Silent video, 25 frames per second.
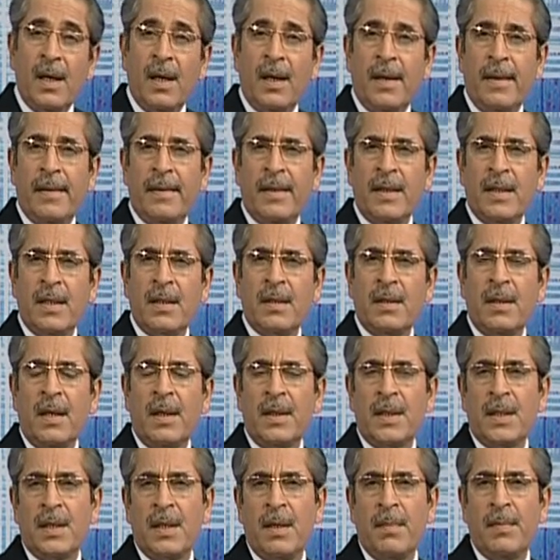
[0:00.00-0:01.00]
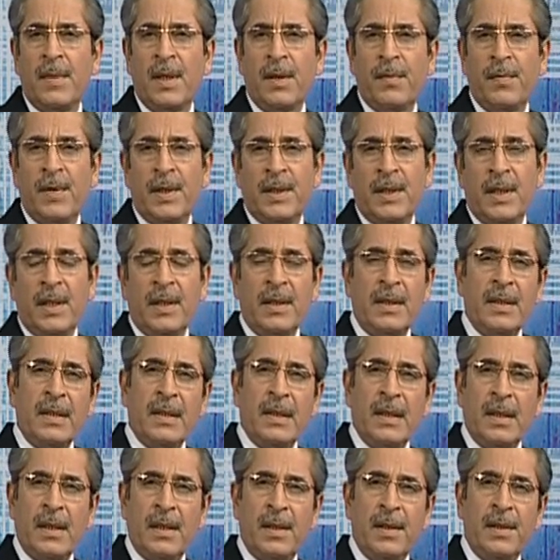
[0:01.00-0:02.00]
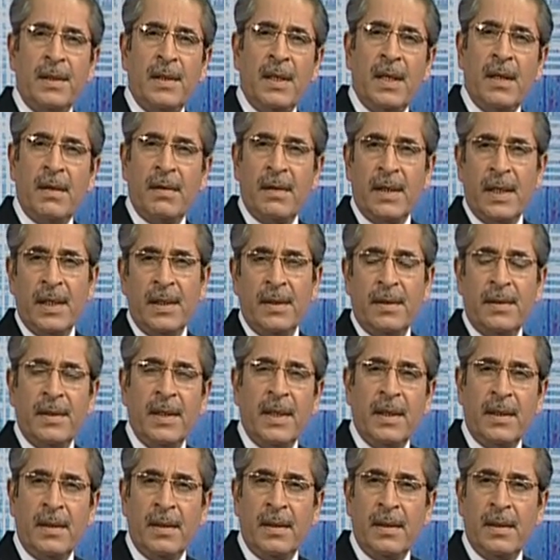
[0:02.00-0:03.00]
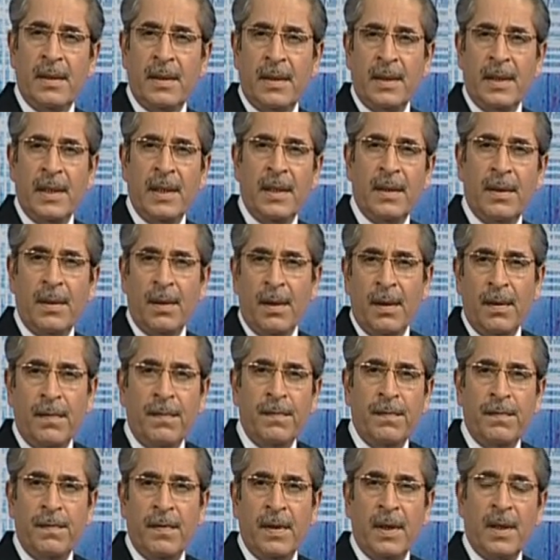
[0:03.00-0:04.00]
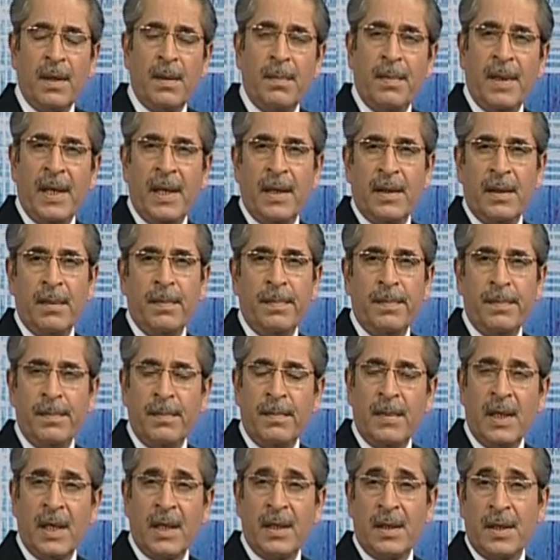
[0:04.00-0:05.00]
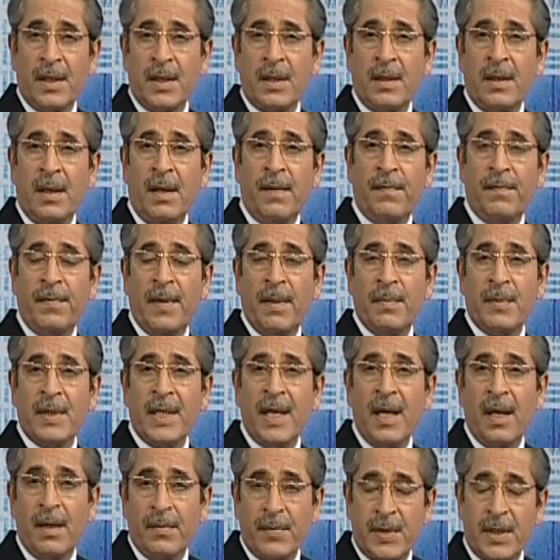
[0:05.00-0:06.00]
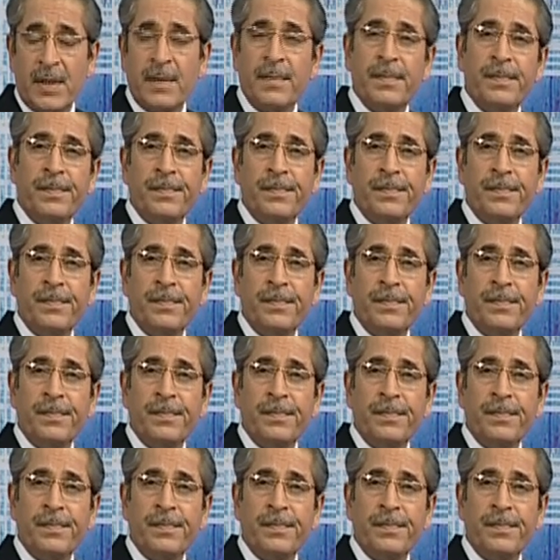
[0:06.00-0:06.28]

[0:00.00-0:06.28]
This is not something which is uh, generally taken care of uh, by the marketing staff themselves.